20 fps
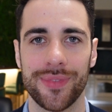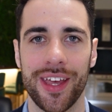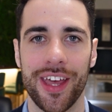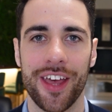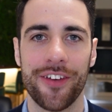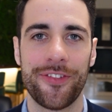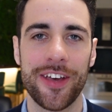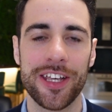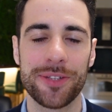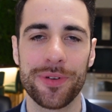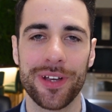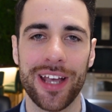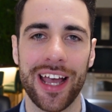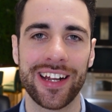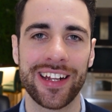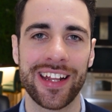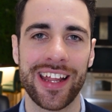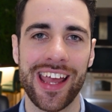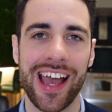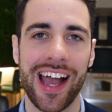If Facebook
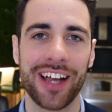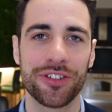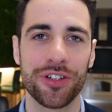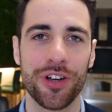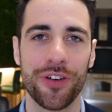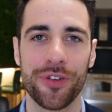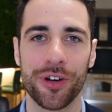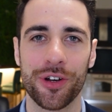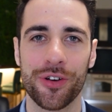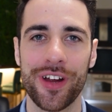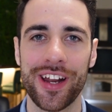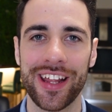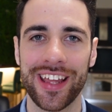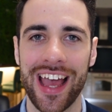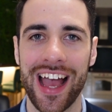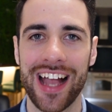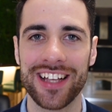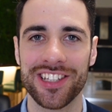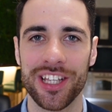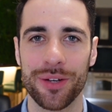had an AI tool for creating
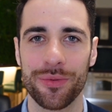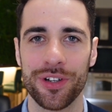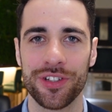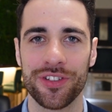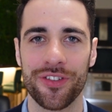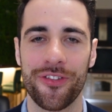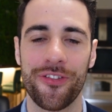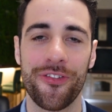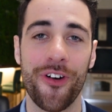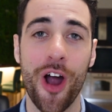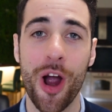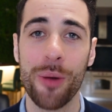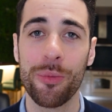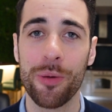ads that was far